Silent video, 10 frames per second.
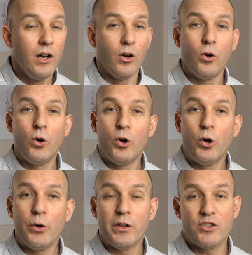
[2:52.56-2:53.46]

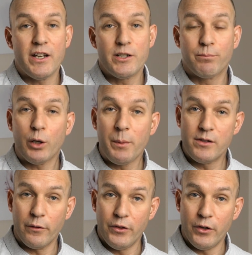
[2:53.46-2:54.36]
or they've changed the
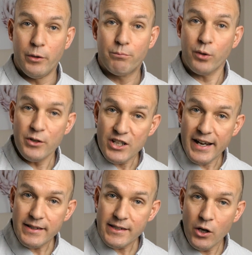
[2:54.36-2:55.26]
properties of the
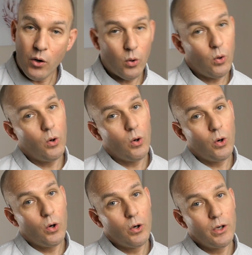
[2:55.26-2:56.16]
project,
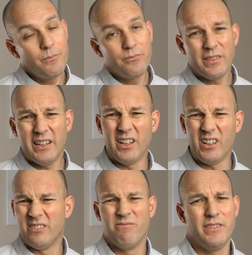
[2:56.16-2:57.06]
or, you
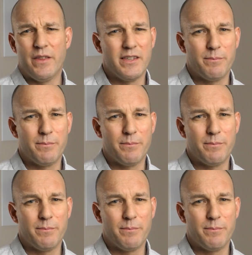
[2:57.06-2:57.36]
know, nothing